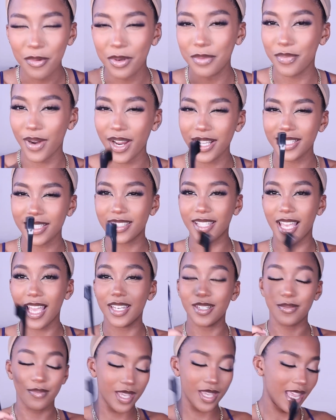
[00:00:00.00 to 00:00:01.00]
when brands
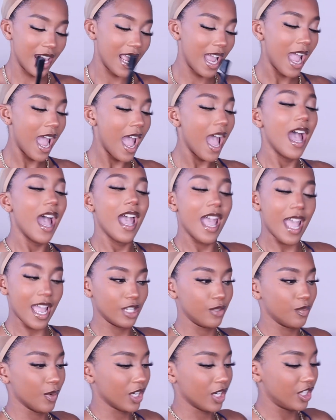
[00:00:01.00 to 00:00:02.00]
send me
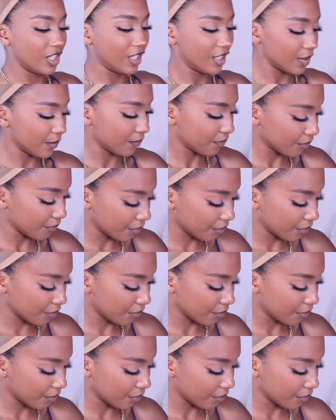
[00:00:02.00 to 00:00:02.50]
edge brushes.